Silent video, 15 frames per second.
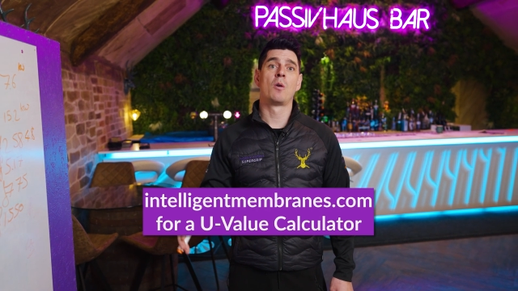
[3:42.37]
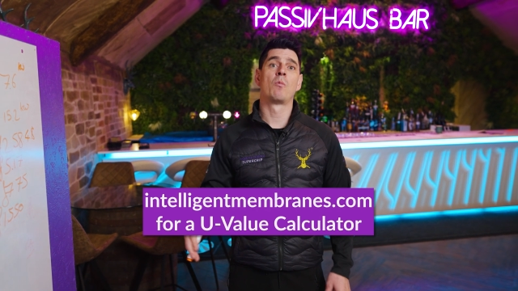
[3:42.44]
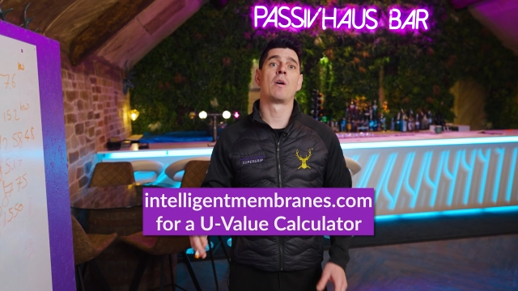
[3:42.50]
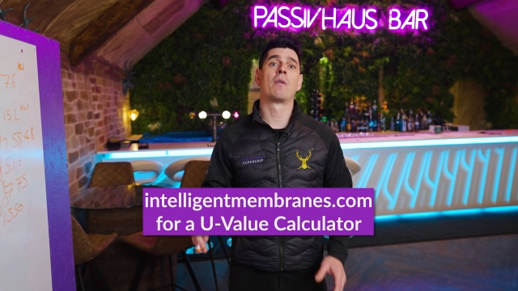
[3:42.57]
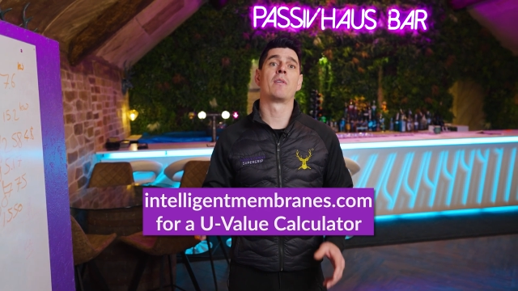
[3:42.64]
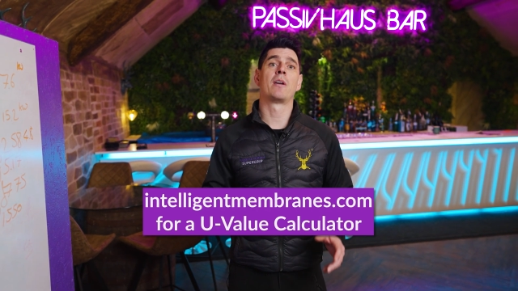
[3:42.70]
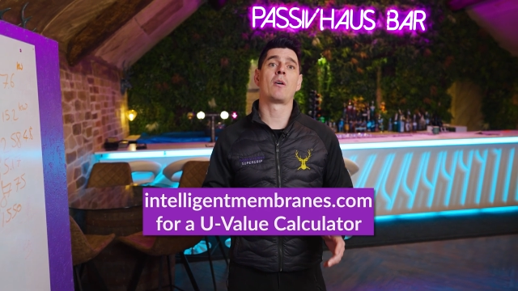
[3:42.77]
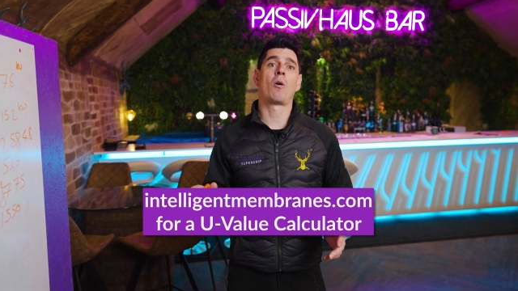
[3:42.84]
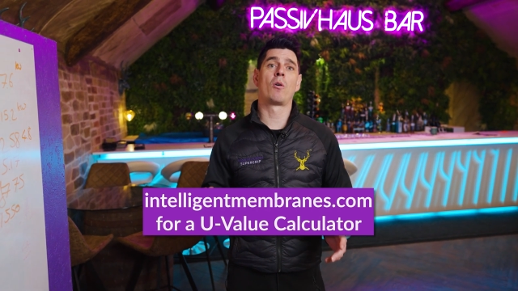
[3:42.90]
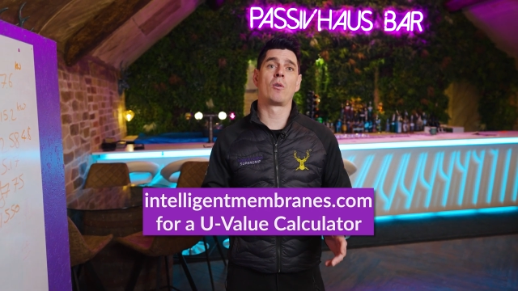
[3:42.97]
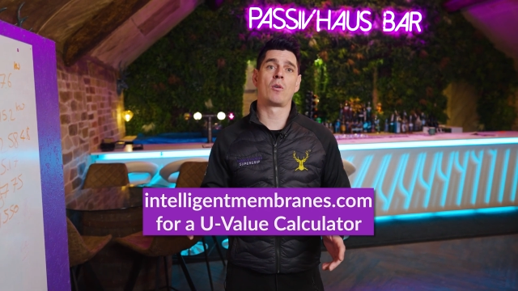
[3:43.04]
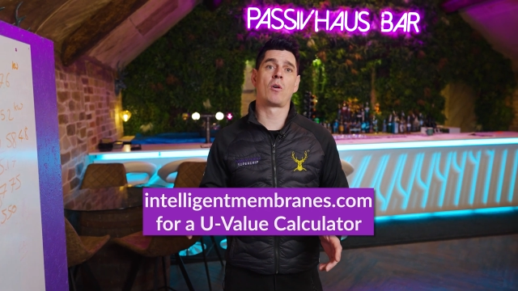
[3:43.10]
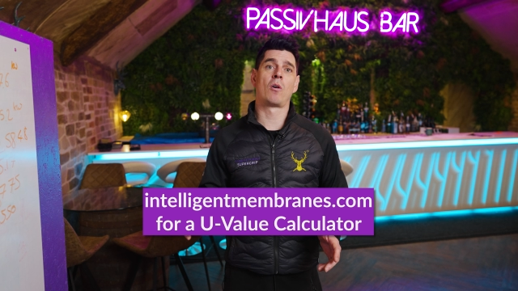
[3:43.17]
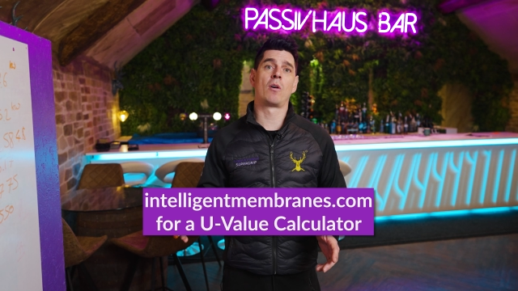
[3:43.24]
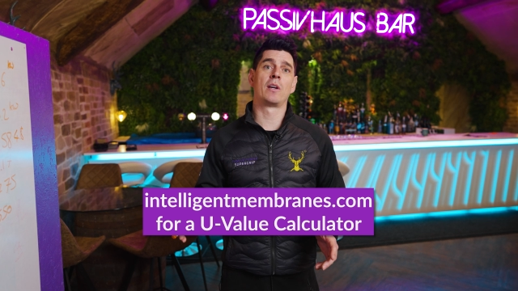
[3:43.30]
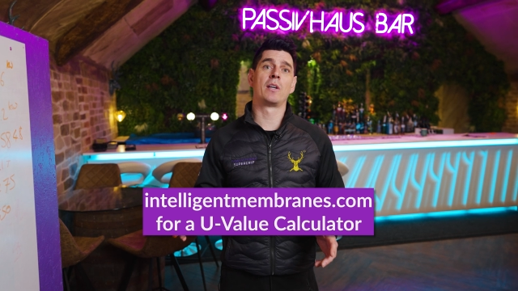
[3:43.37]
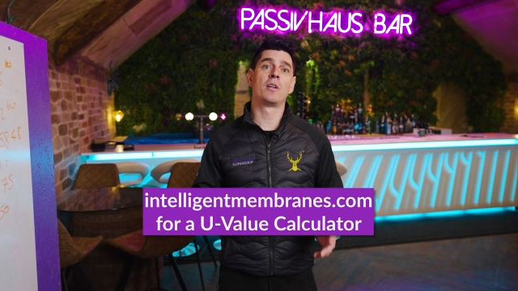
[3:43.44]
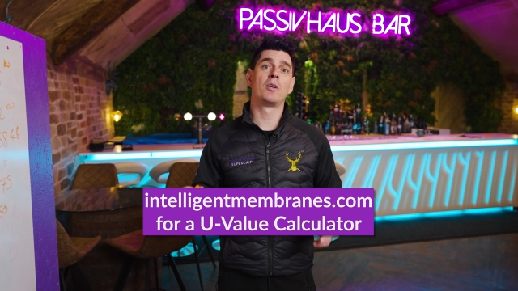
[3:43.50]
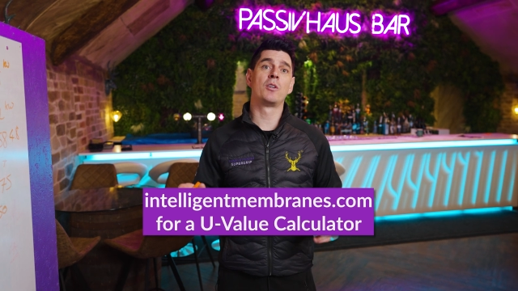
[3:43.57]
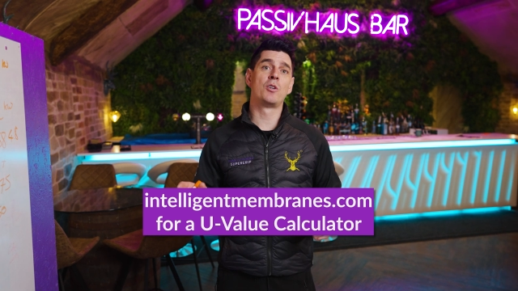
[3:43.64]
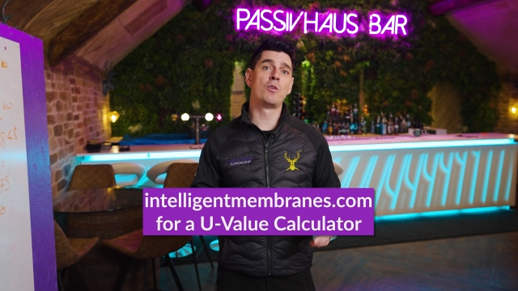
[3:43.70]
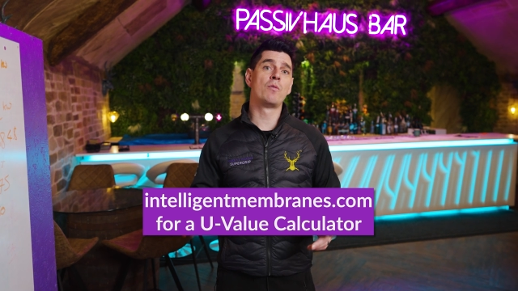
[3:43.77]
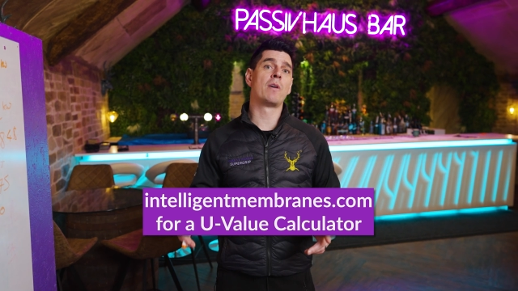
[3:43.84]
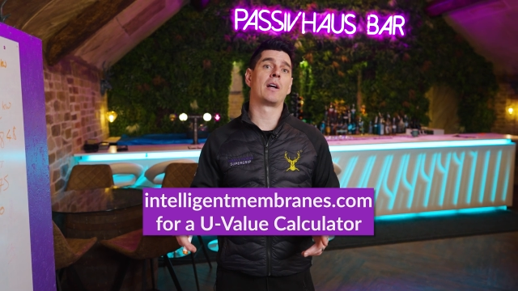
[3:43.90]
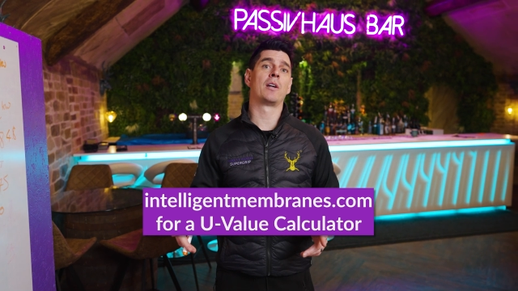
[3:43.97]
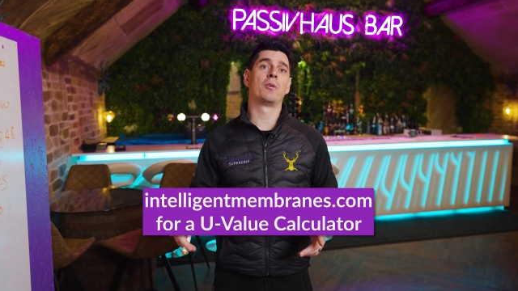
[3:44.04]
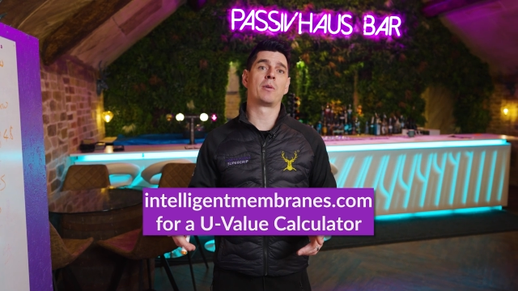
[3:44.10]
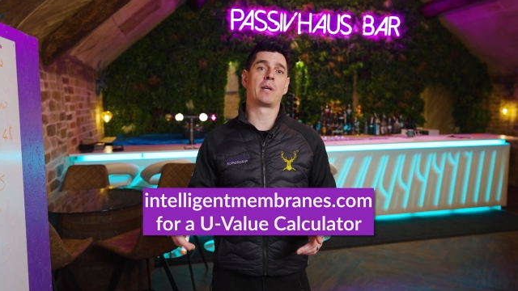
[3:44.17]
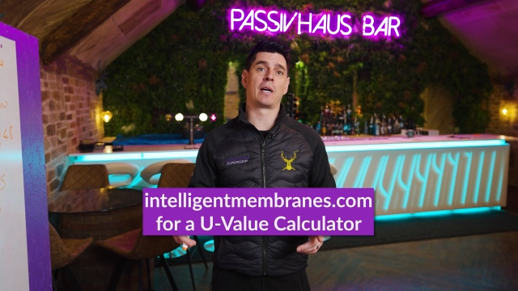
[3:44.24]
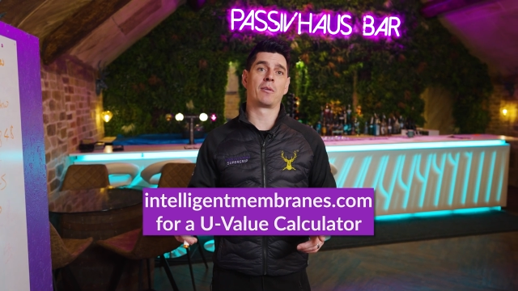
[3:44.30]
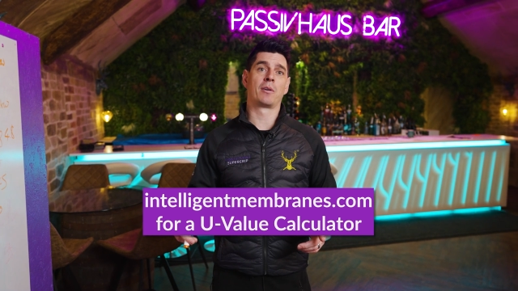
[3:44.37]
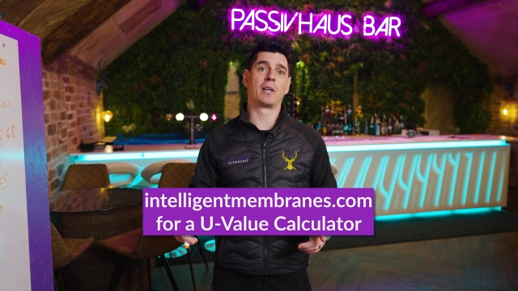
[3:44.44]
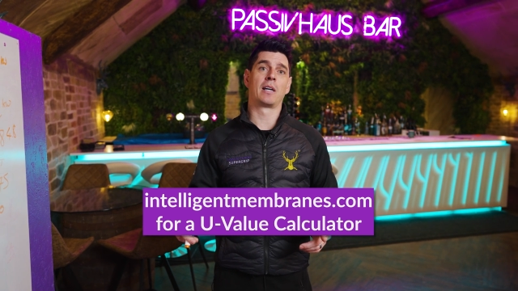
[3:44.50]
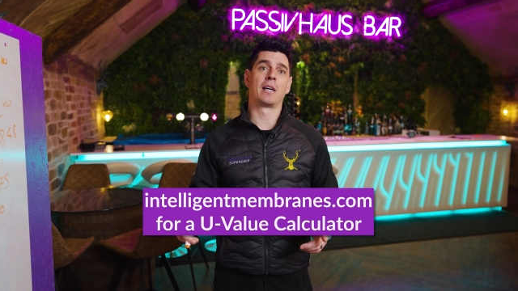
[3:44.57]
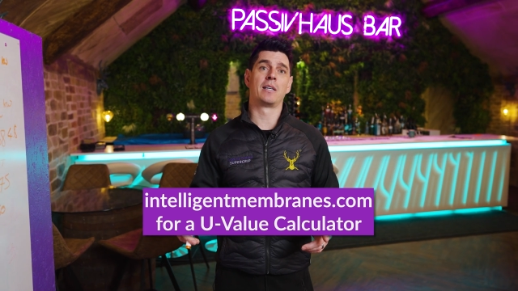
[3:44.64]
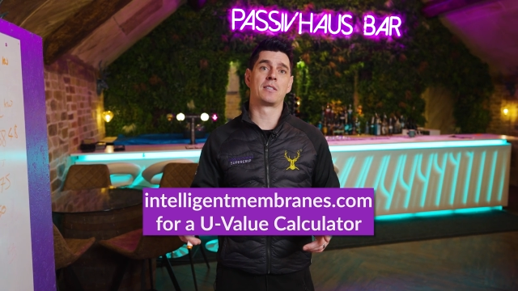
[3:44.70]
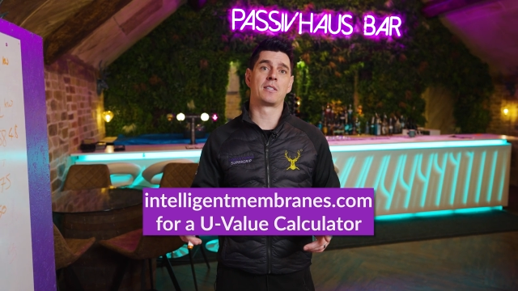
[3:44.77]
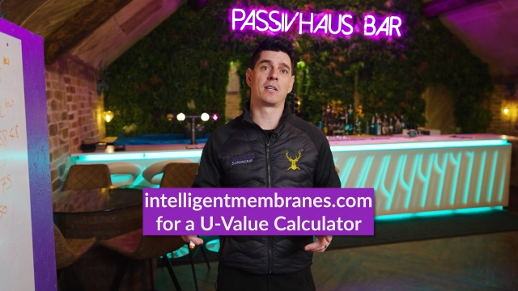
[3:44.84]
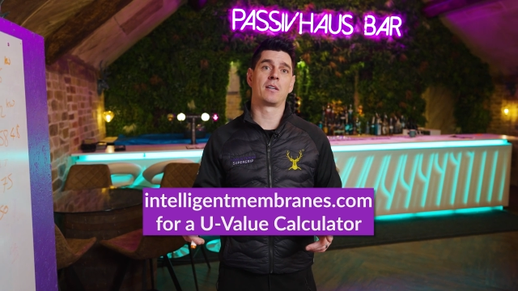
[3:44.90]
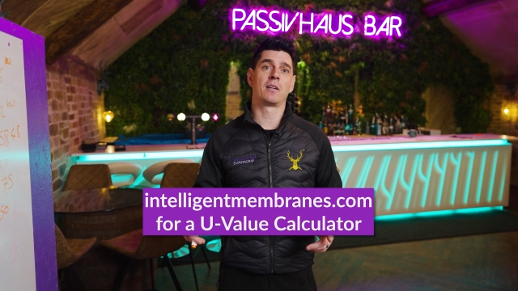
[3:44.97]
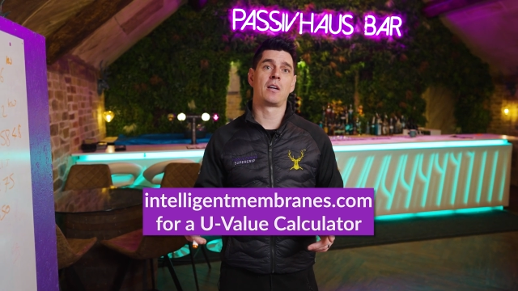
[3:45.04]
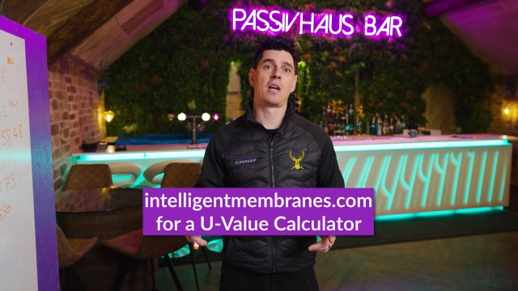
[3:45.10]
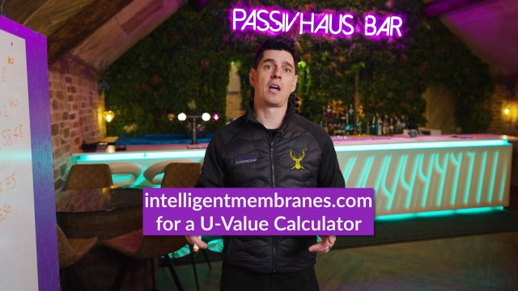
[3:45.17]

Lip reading: we have an online U value calculator,